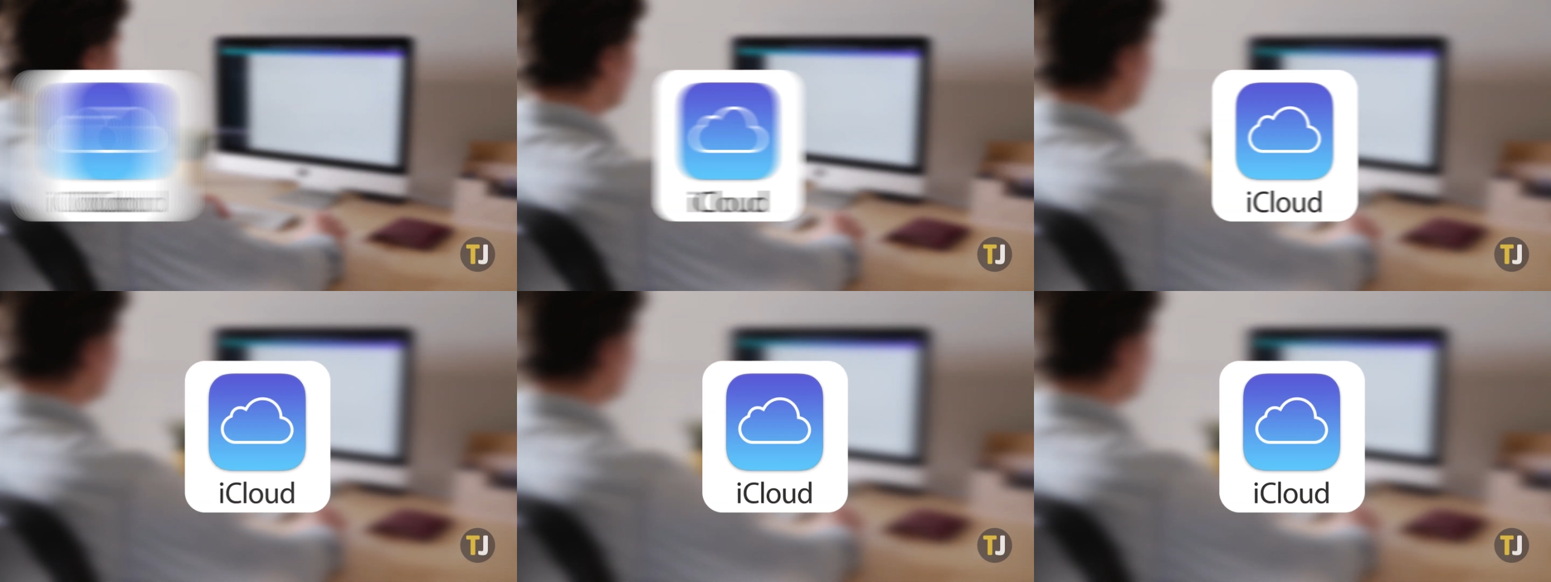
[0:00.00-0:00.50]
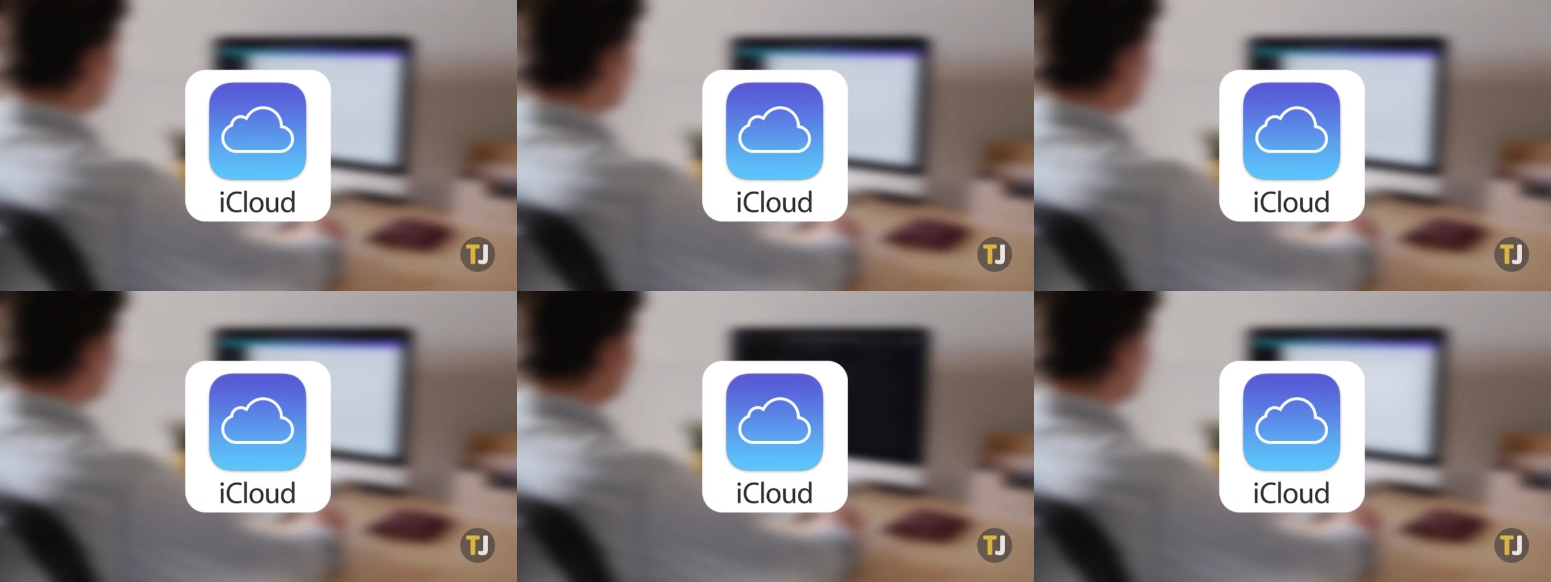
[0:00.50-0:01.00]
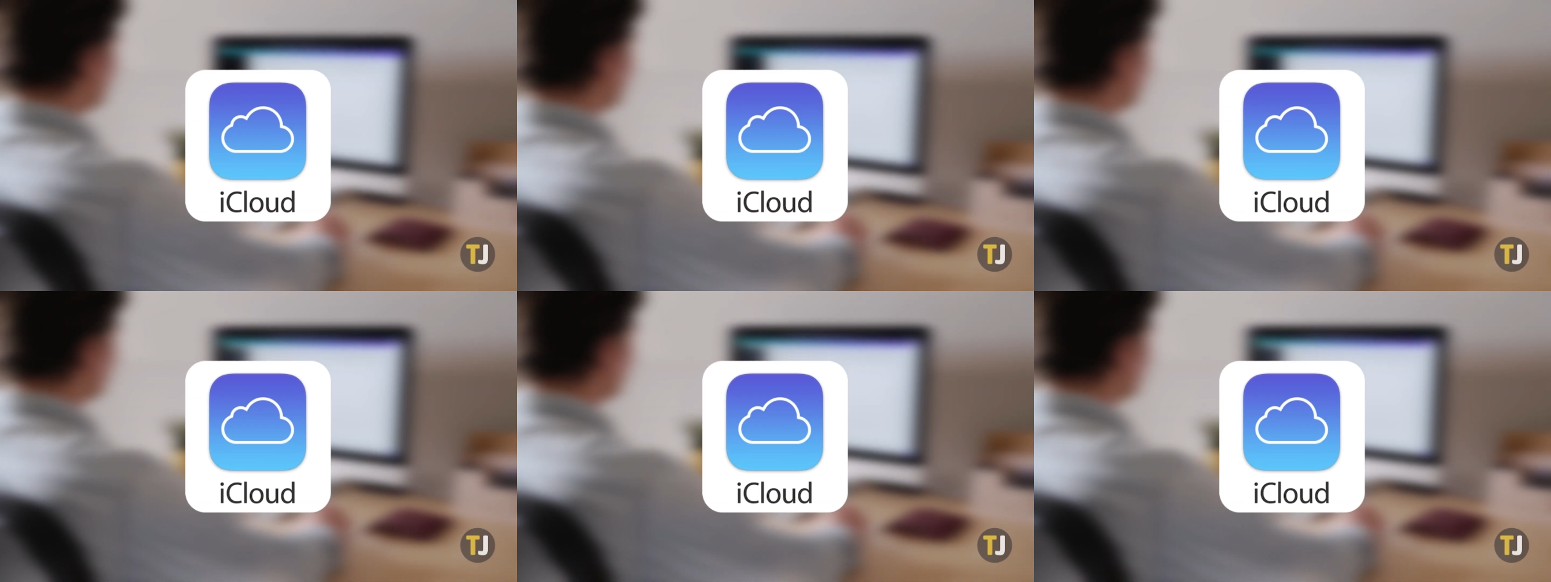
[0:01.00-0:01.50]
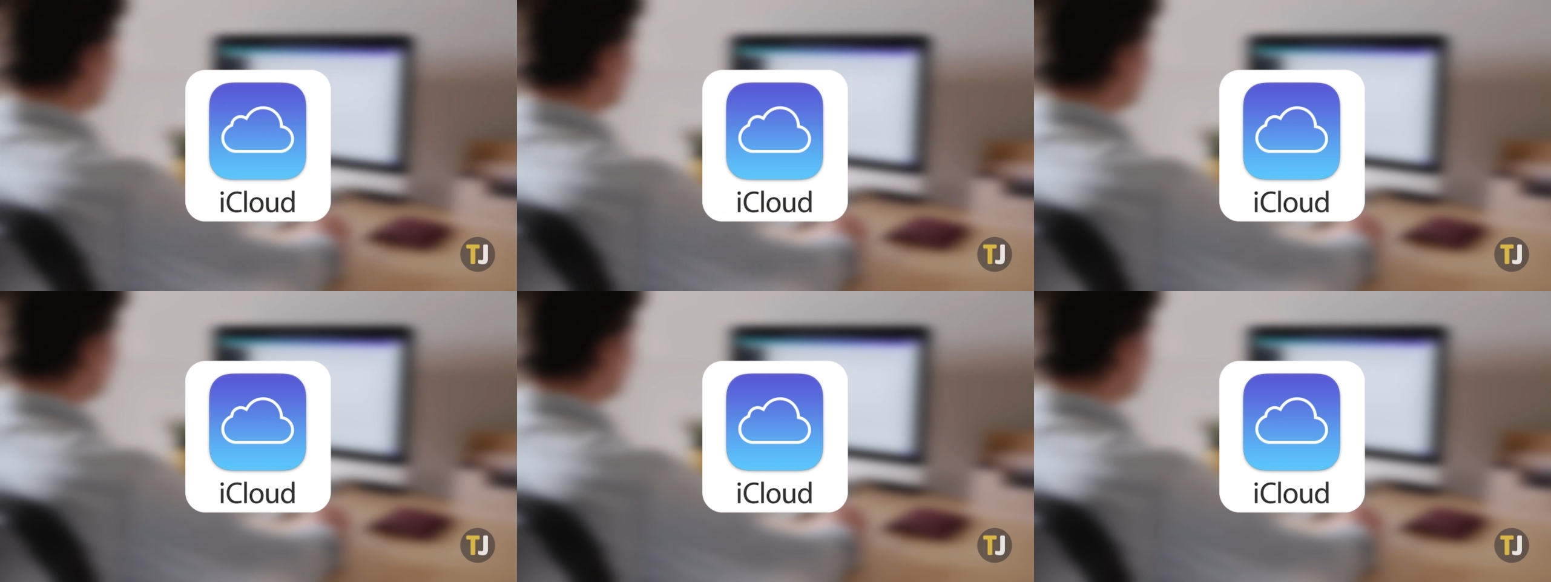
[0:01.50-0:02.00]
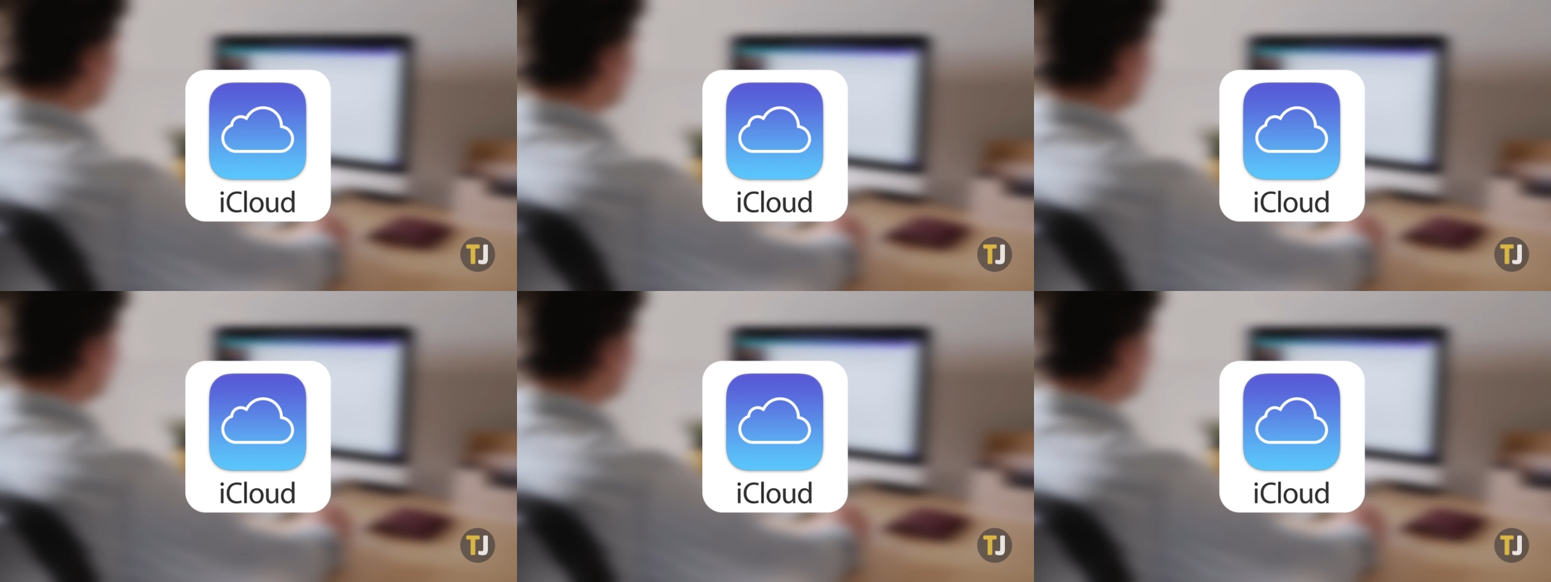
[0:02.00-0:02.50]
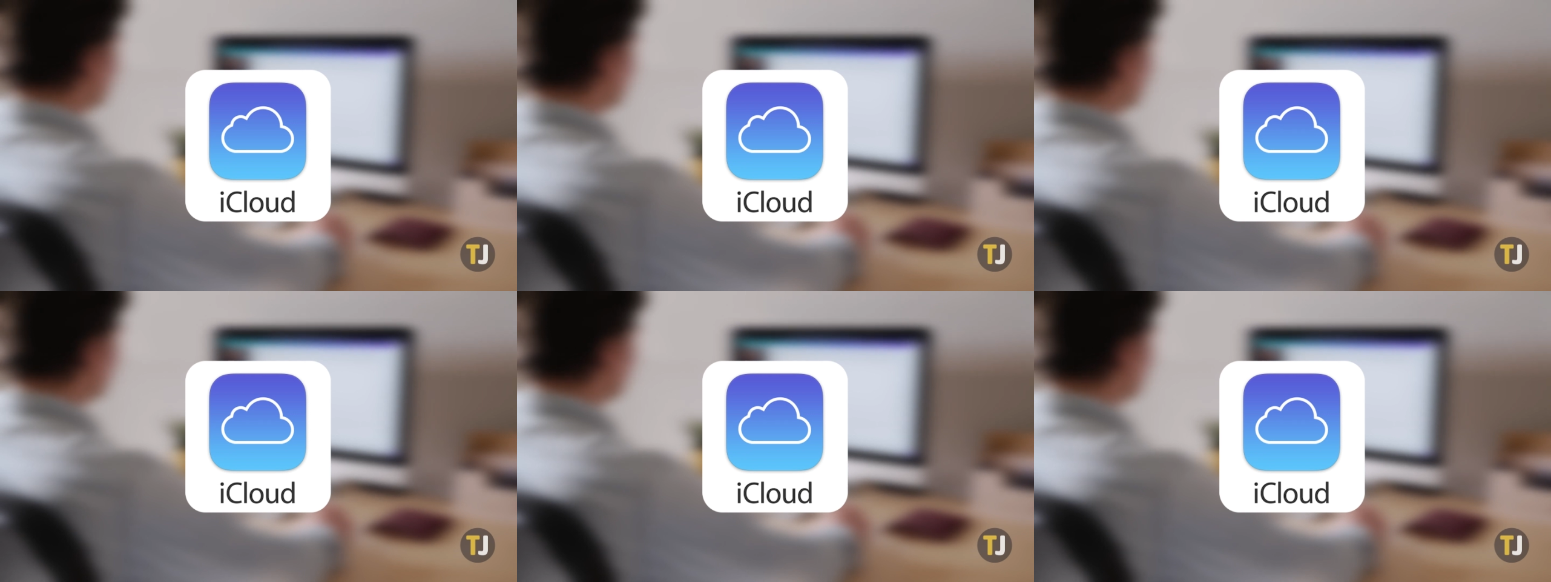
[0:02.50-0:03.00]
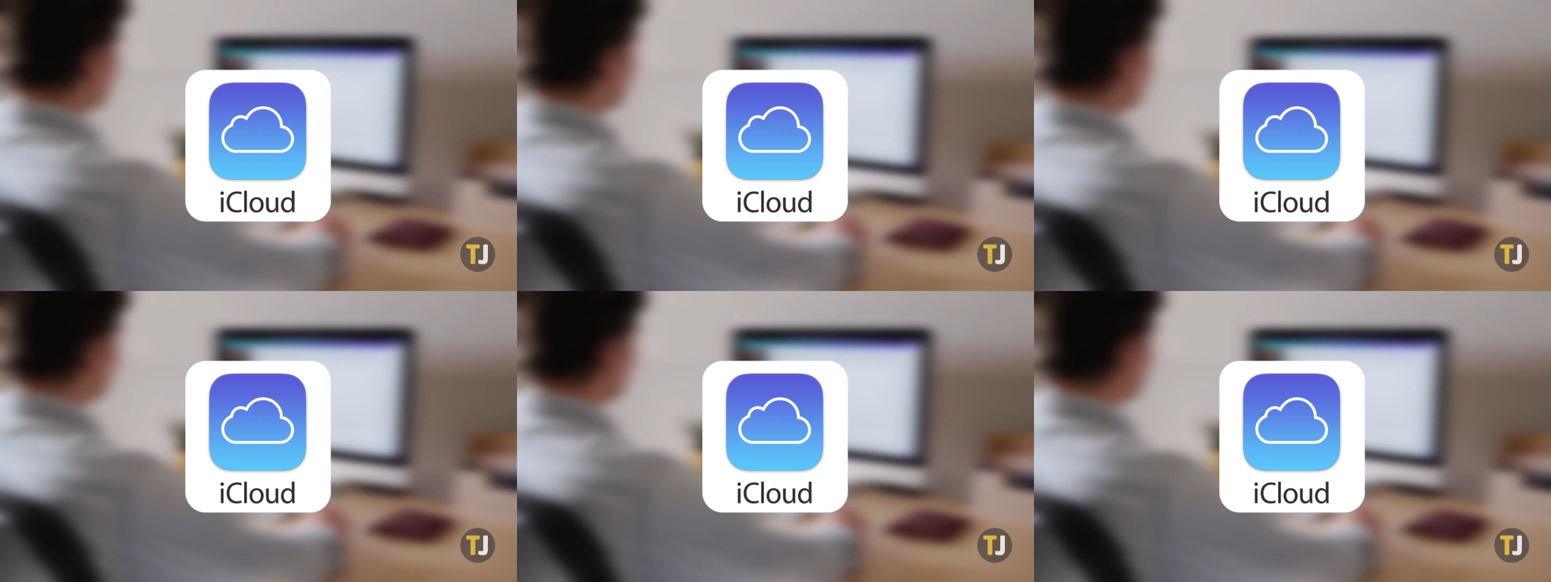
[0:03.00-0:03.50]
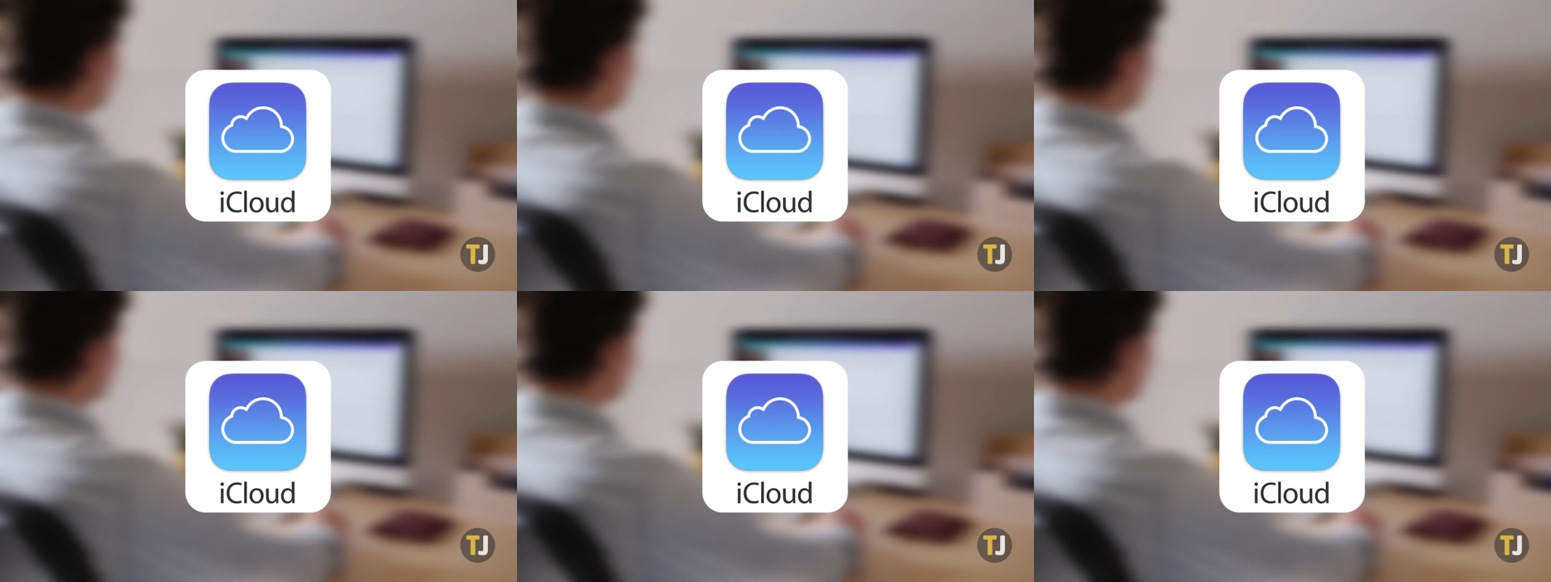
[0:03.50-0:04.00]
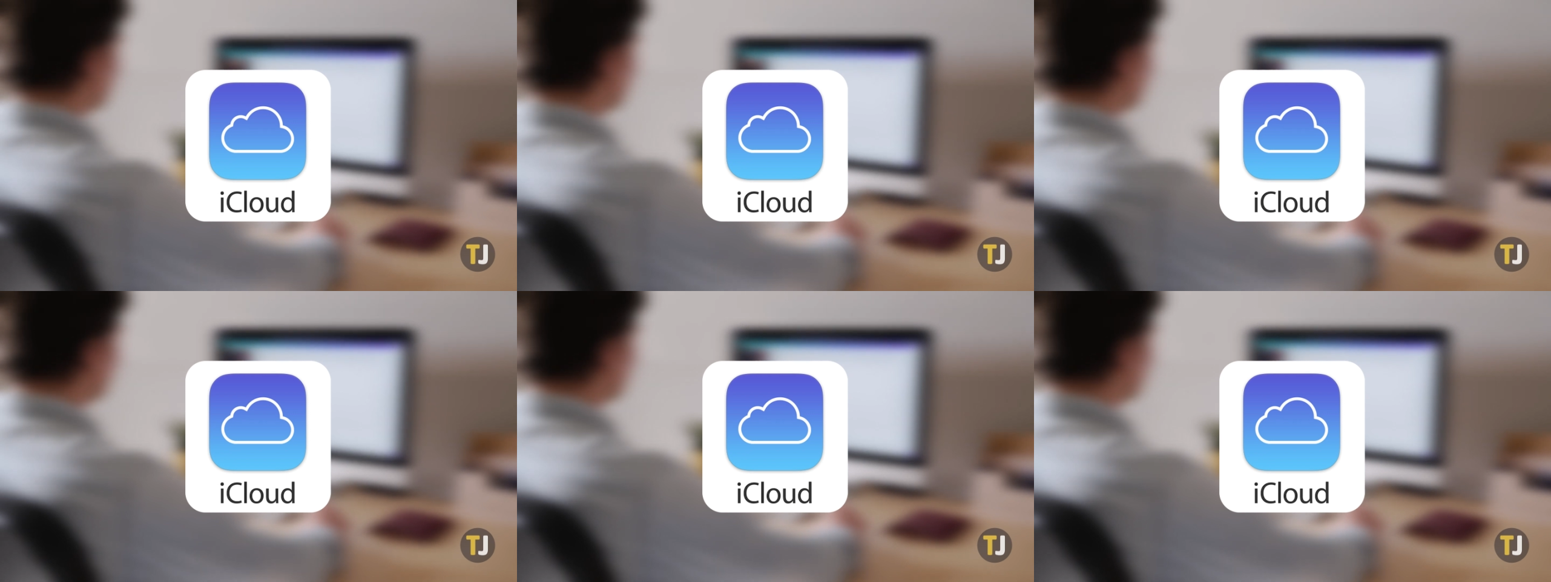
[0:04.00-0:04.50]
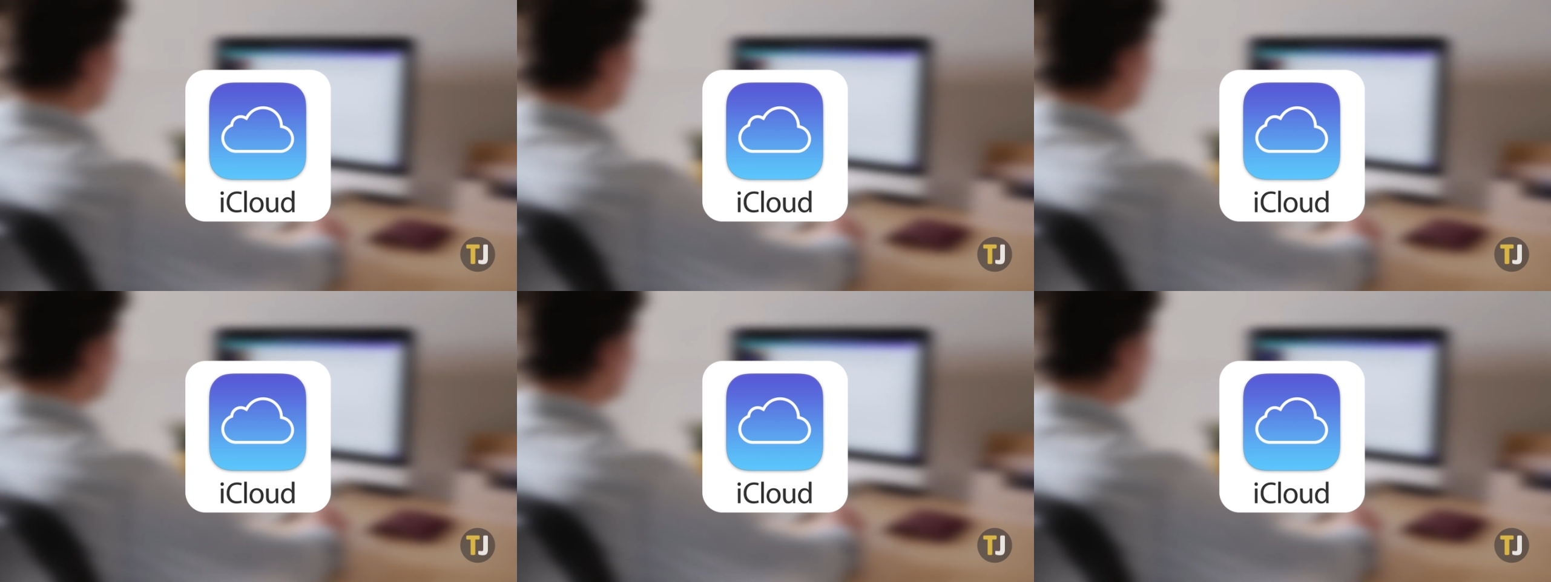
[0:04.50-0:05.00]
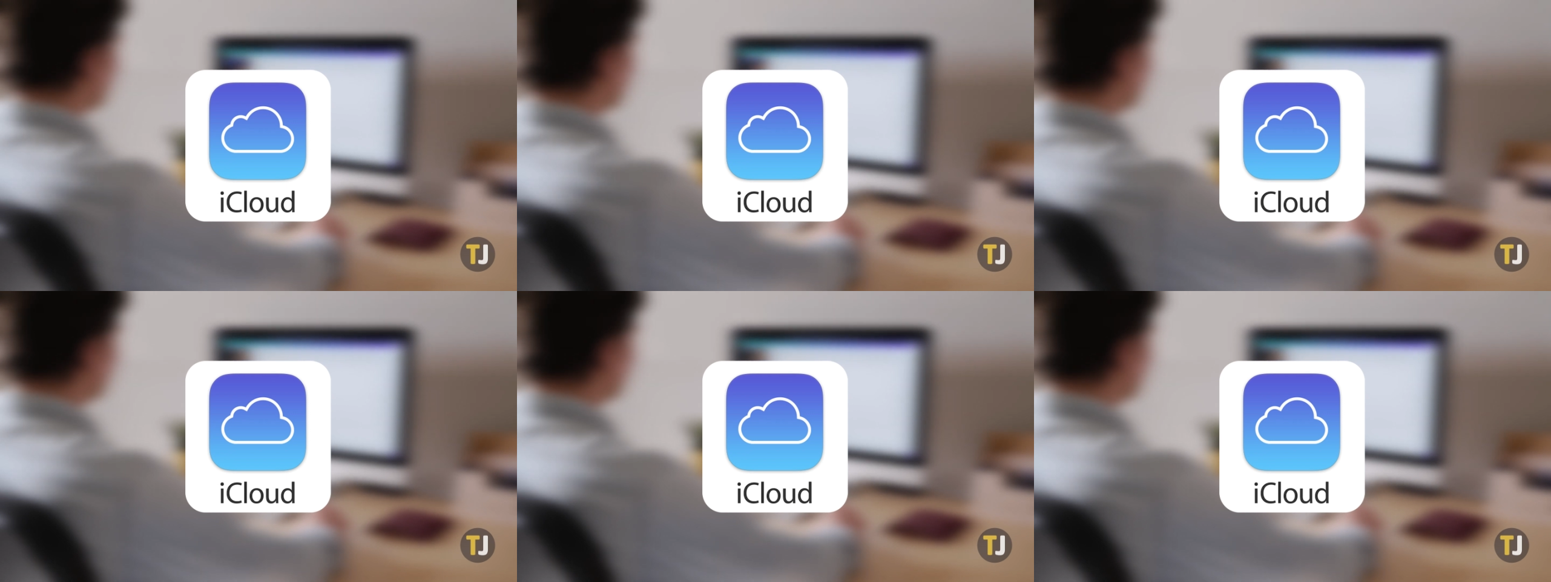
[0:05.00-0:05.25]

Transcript: [unreadable: no face in view]